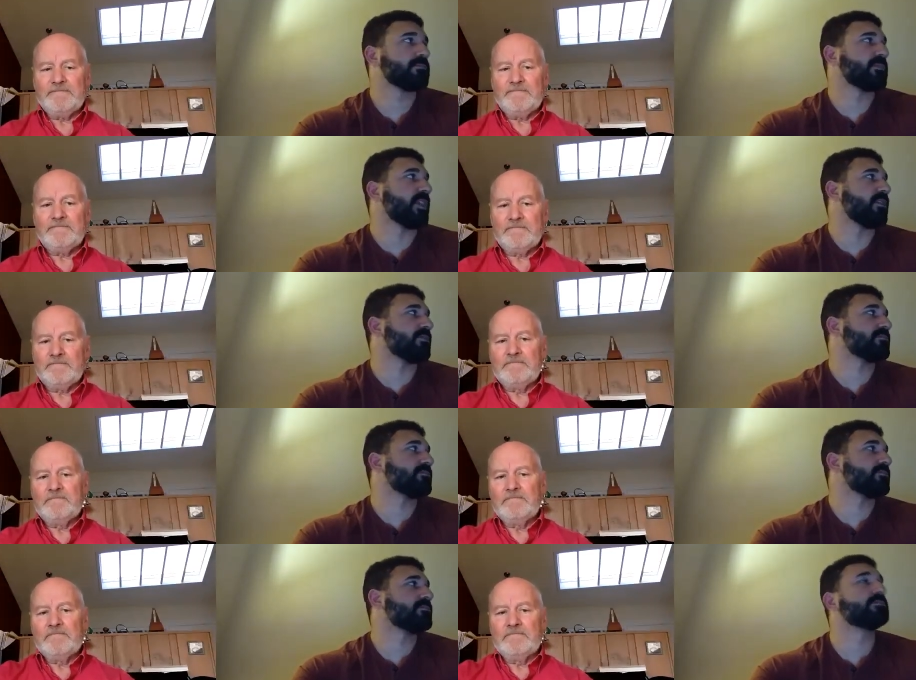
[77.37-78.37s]
Speaker 1: Oh,
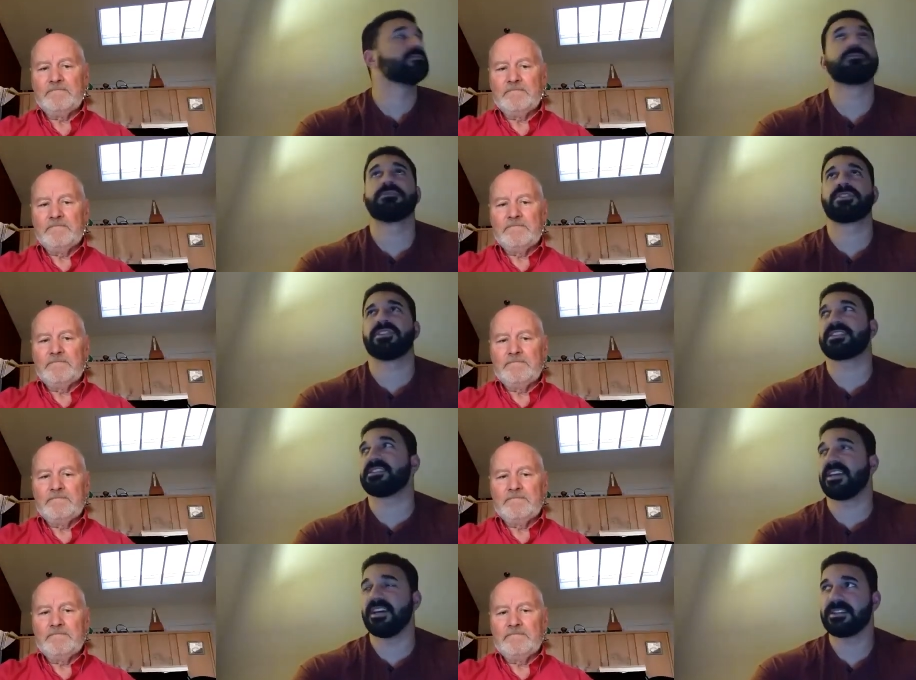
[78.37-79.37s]
so this is
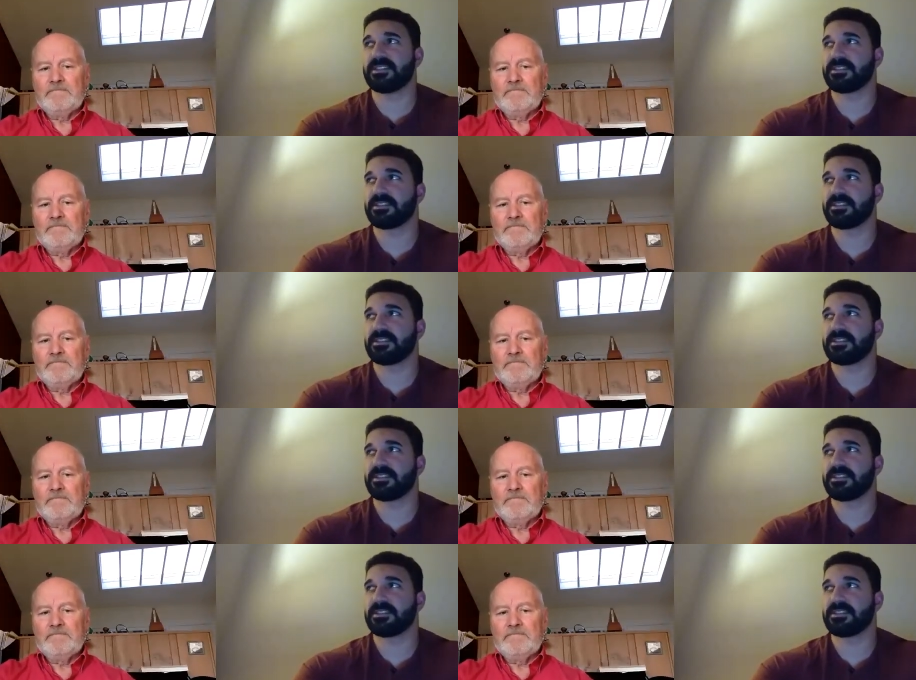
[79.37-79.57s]
it?